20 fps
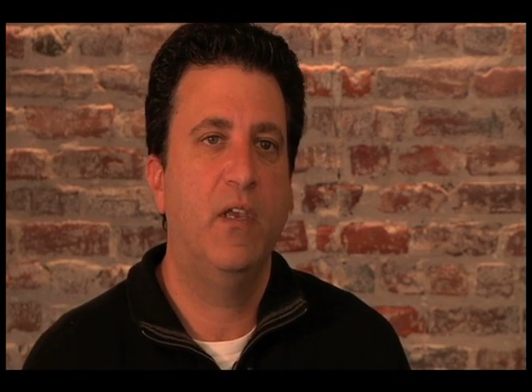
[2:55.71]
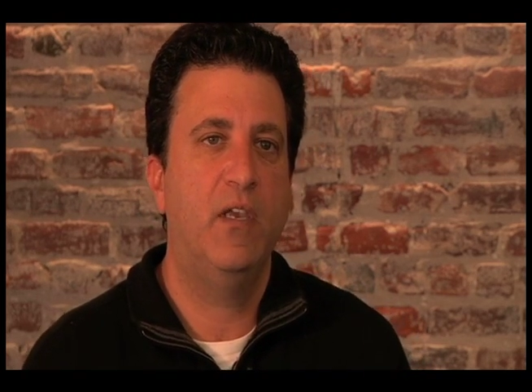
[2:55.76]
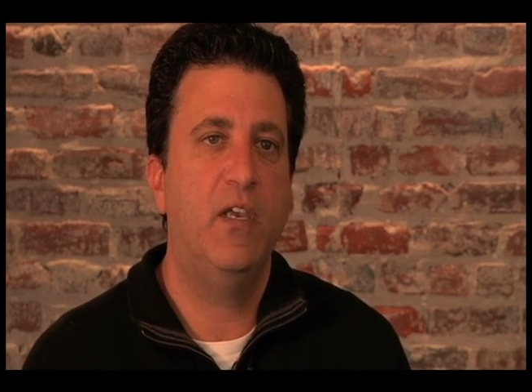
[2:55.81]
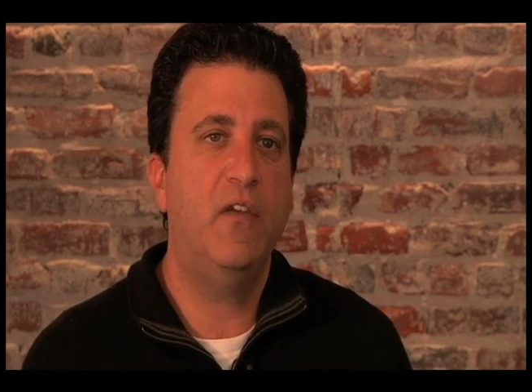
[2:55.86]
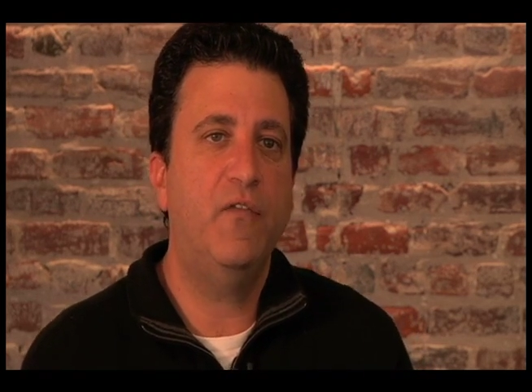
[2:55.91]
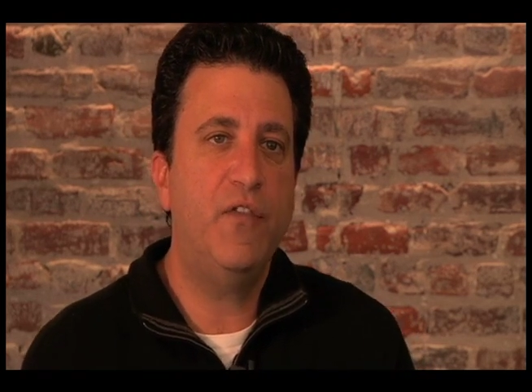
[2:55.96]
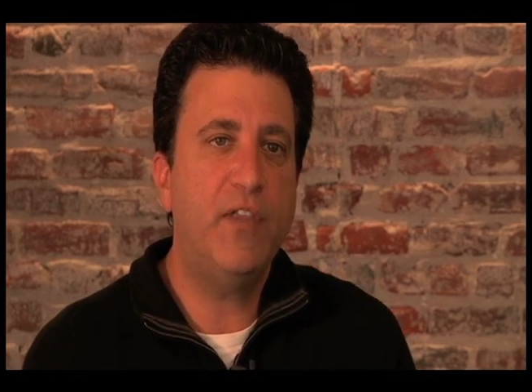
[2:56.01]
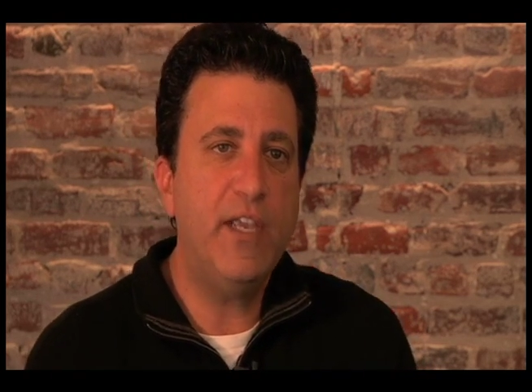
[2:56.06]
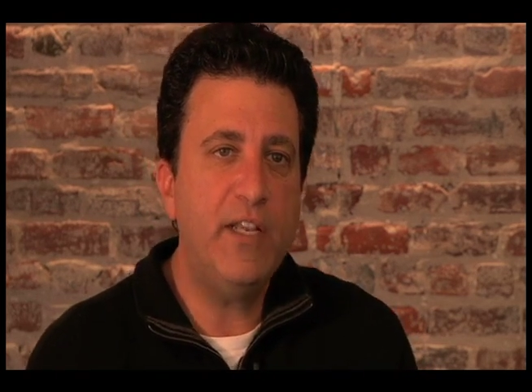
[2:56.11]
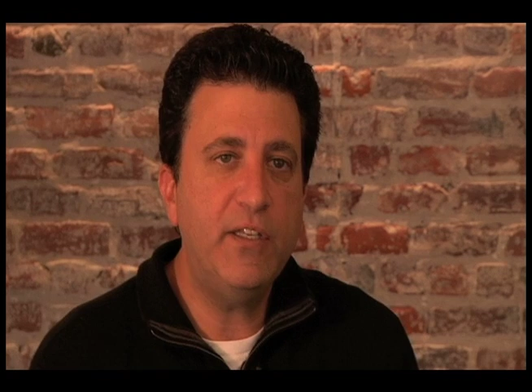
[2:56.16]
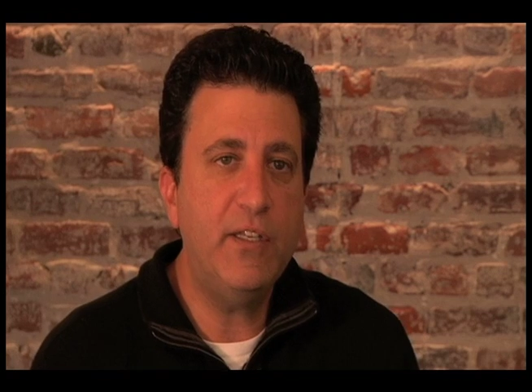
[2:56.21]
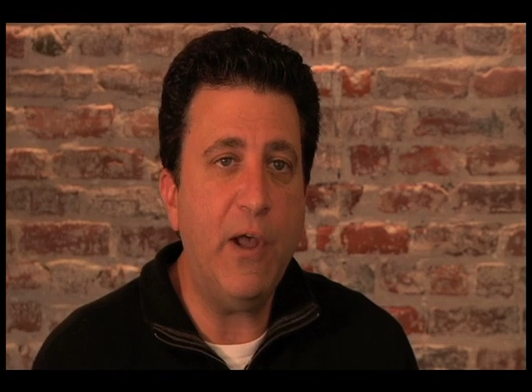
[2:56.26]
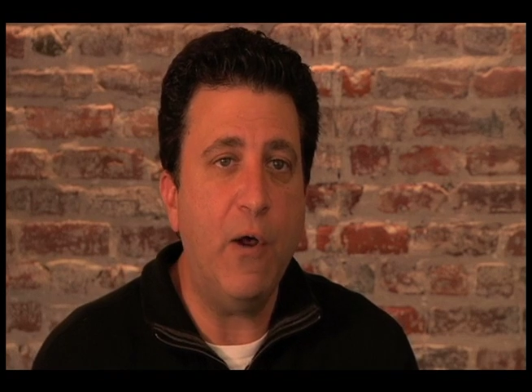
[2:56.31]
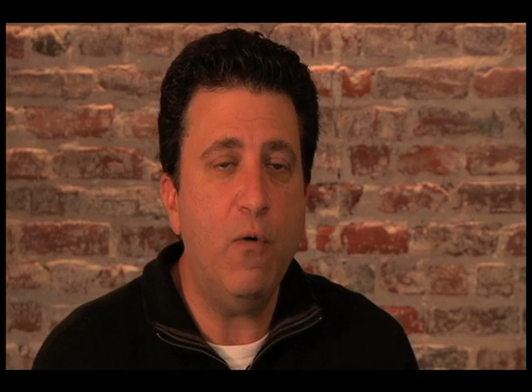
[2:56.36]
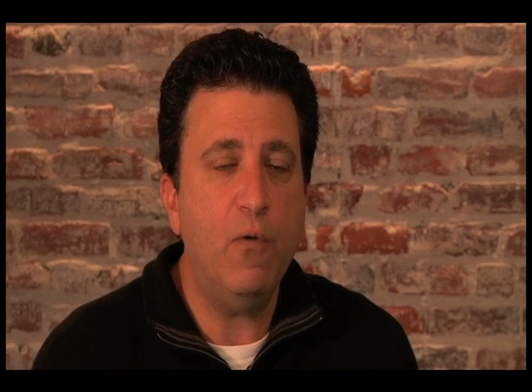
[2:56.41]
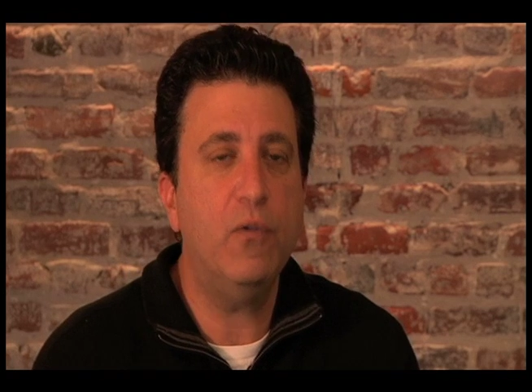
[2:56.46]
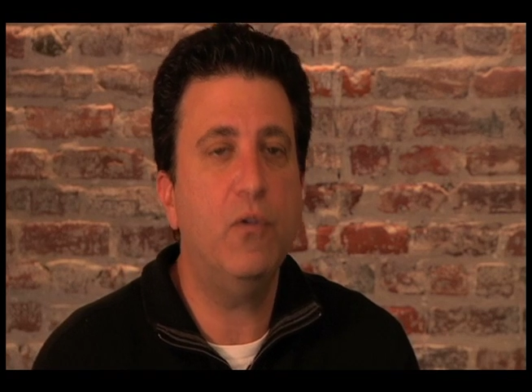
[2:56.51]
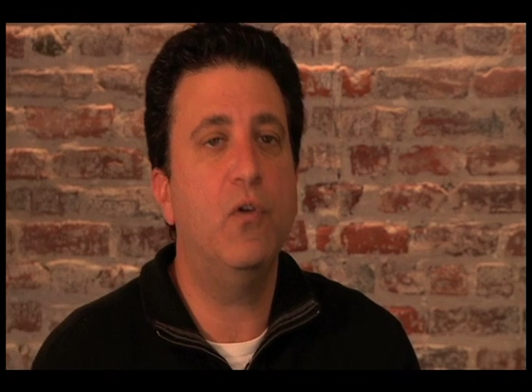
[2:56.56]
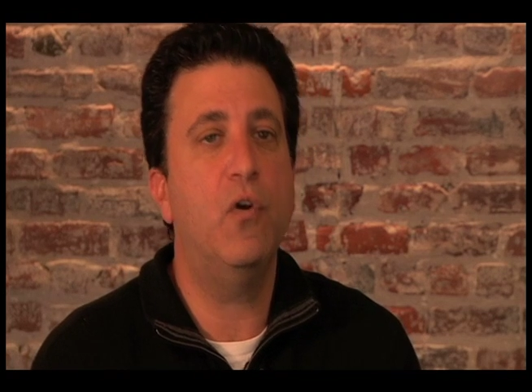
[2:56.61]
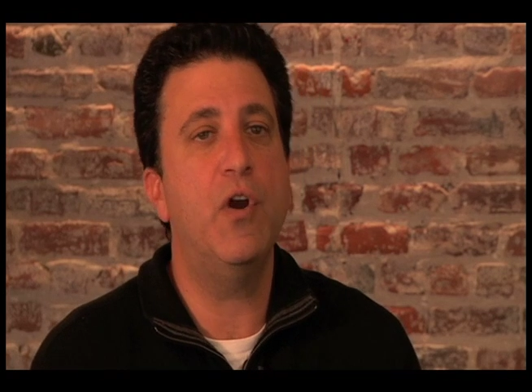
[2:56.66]
if they
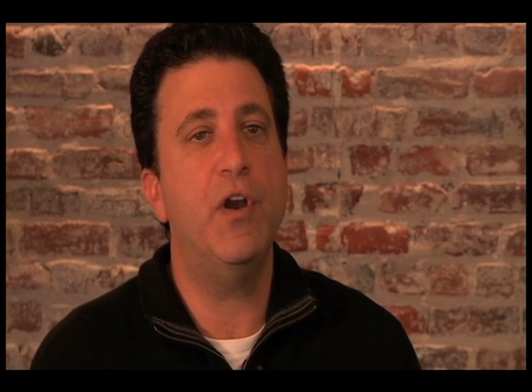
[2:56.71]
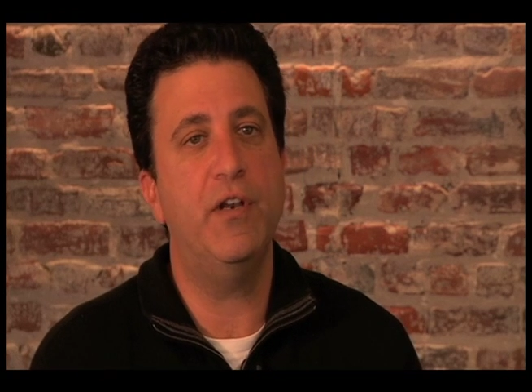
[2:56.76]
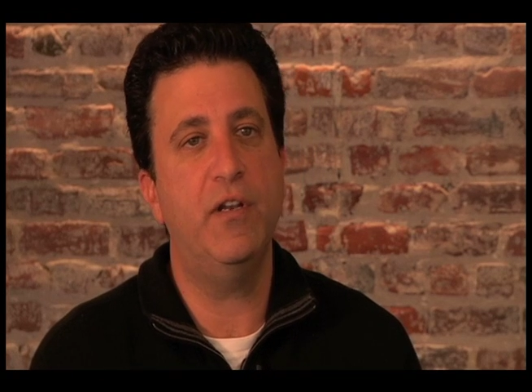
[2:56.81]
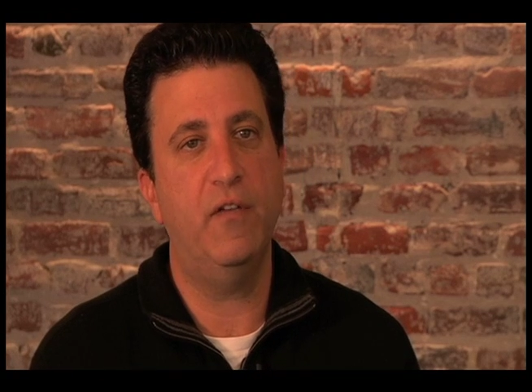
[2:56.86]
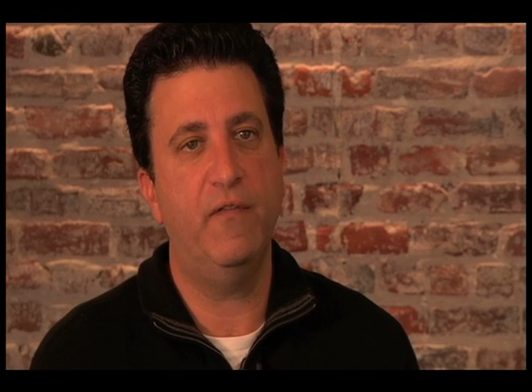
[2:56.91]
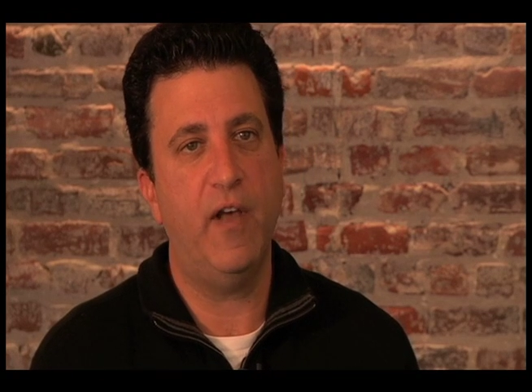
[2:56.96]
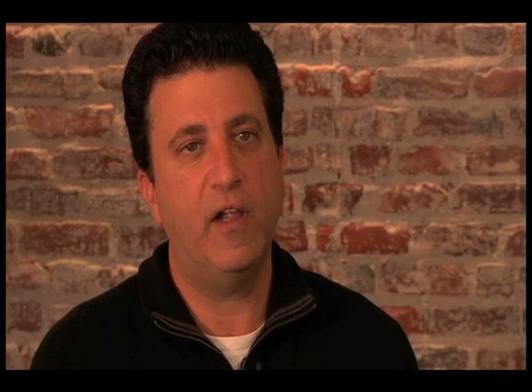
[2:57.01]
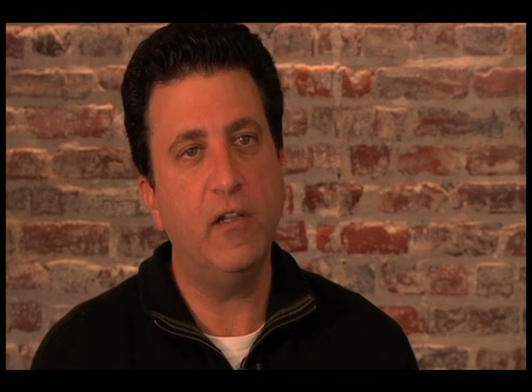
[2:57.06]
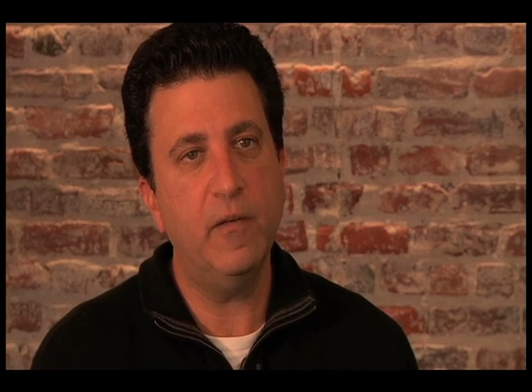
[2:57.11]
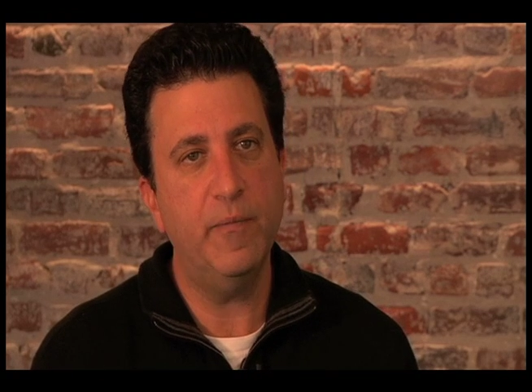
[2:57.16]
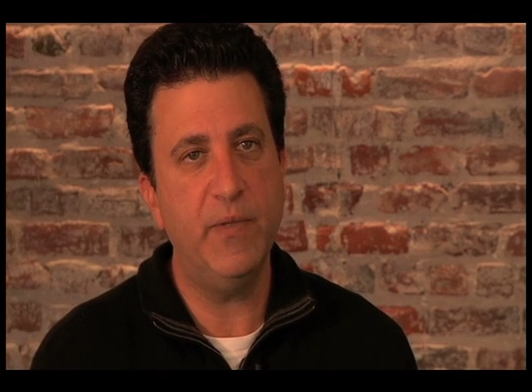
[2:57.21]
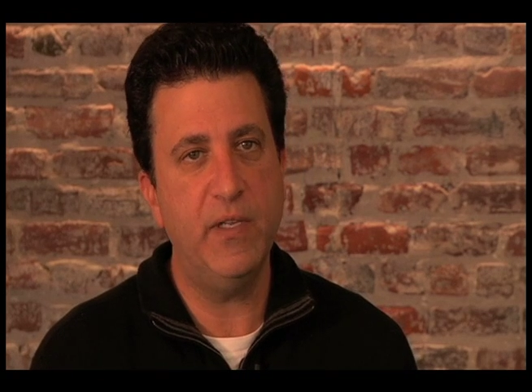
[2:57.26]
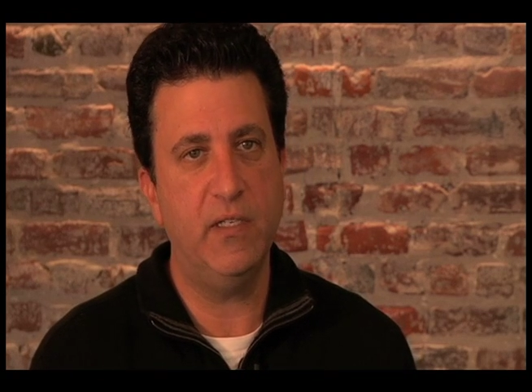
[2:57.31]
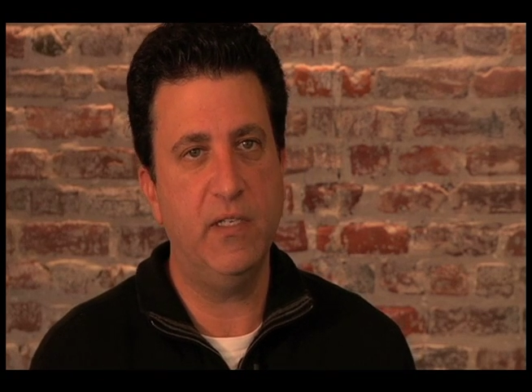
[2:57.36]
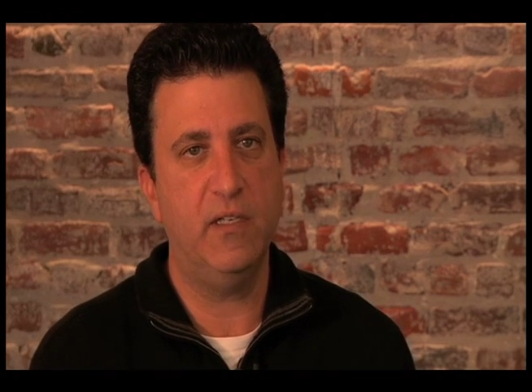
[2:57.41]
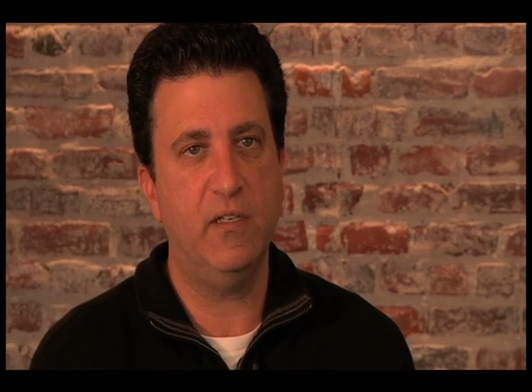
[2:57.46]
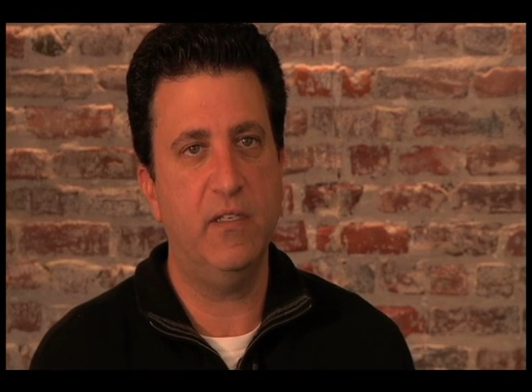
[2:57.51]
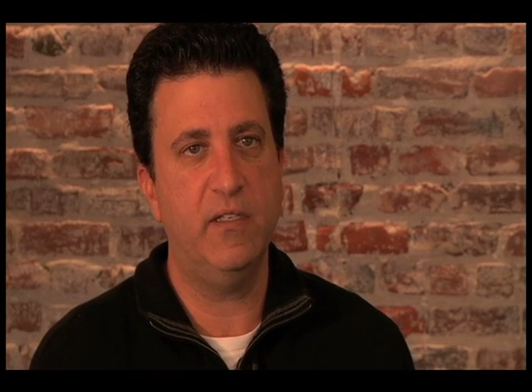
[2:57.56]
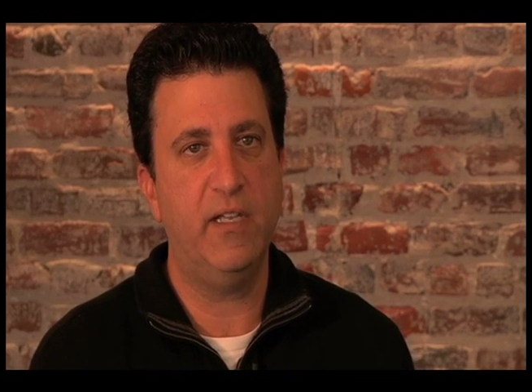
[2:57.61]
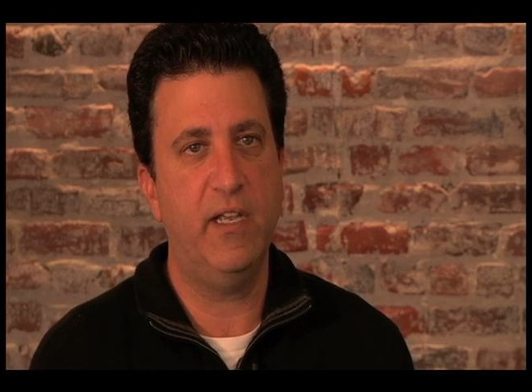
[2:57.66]
don't learn and develop these
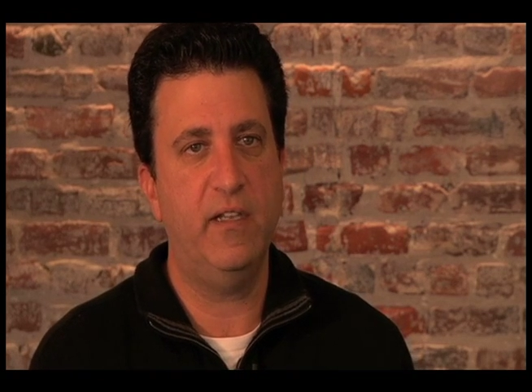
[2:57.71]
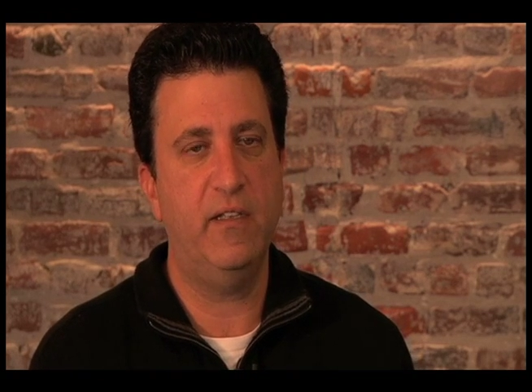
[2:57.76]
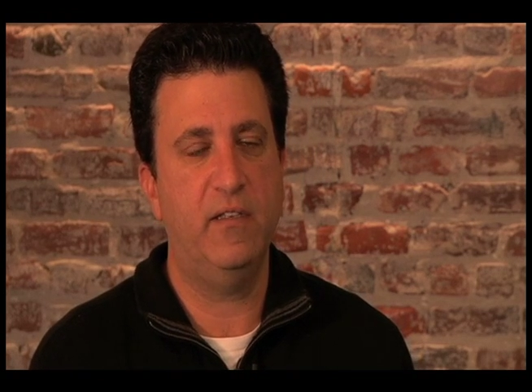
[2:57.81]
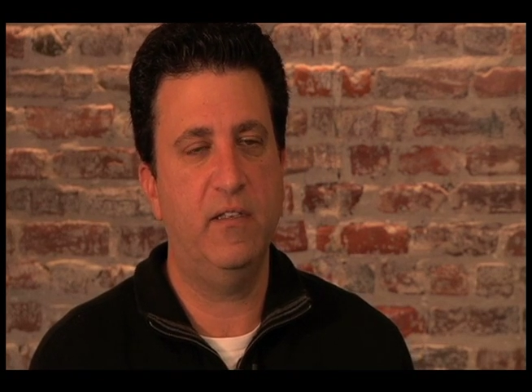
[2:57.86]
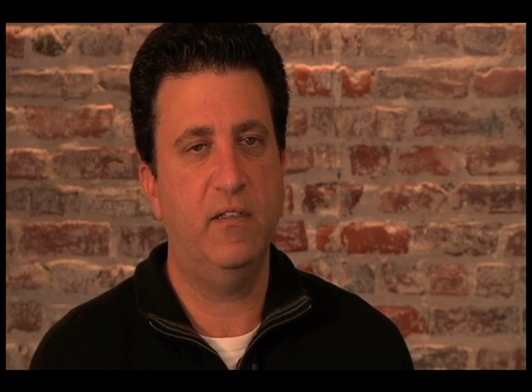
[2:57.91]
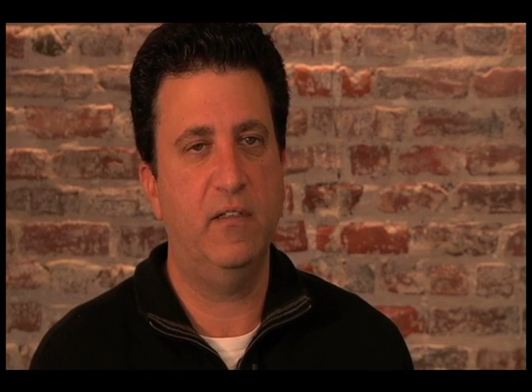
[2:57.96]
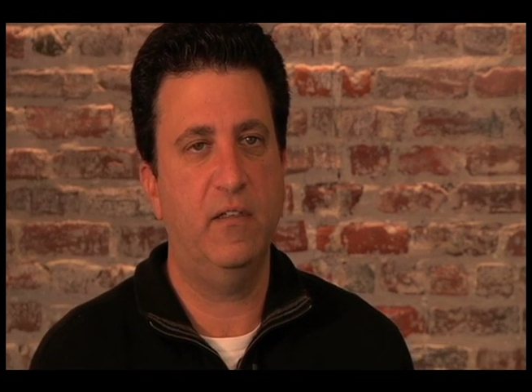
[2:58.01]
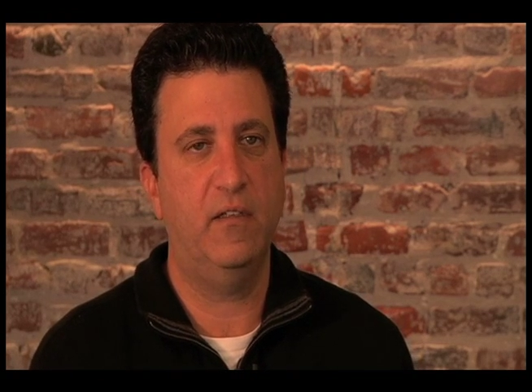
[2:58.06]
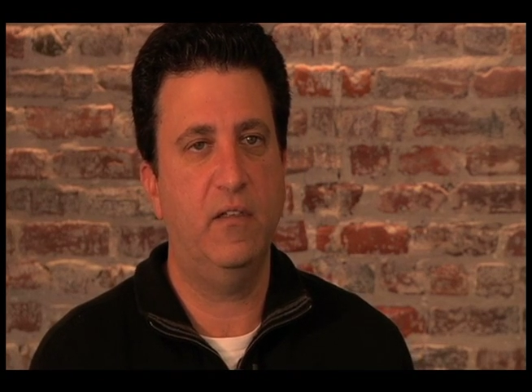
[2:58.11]
skill sets,